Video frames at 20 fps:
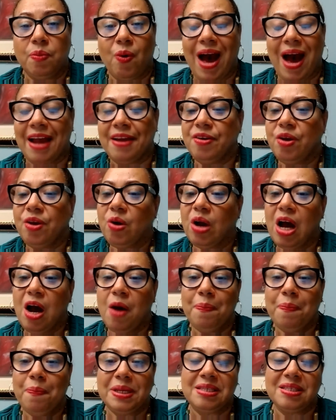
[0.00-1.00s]
I know
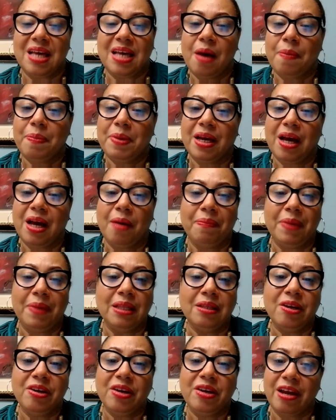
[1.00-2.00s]
companies that have become
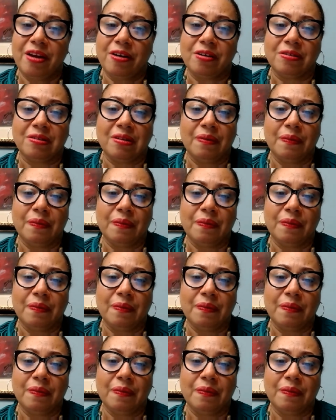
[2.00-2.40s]
millionaire,